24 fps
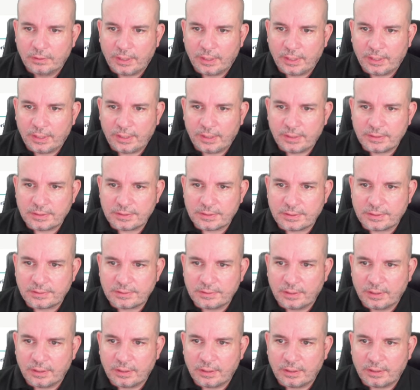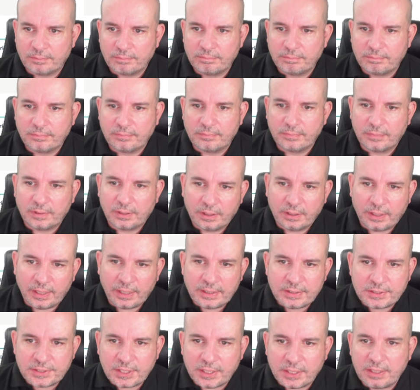And
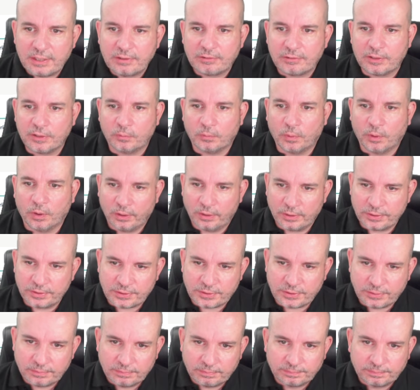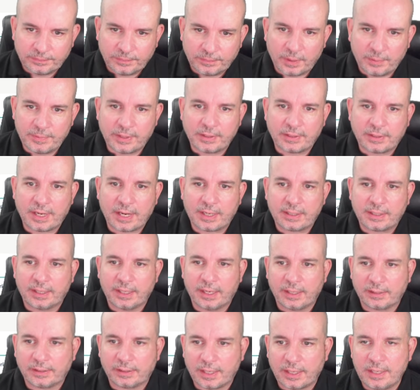interior wise, I mean,
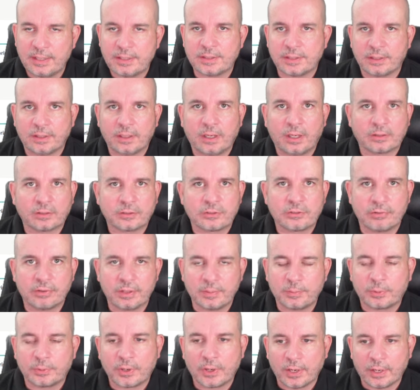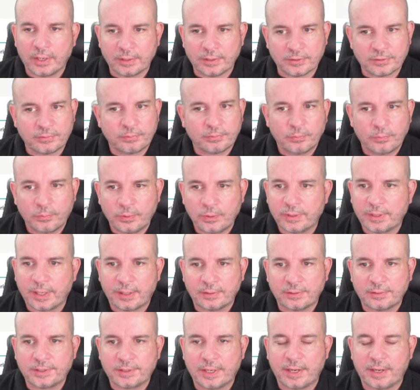Cadillac is a luxury brand
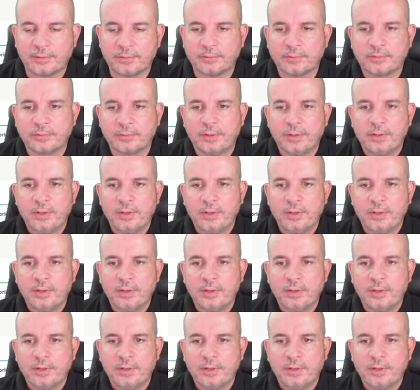without a doubt,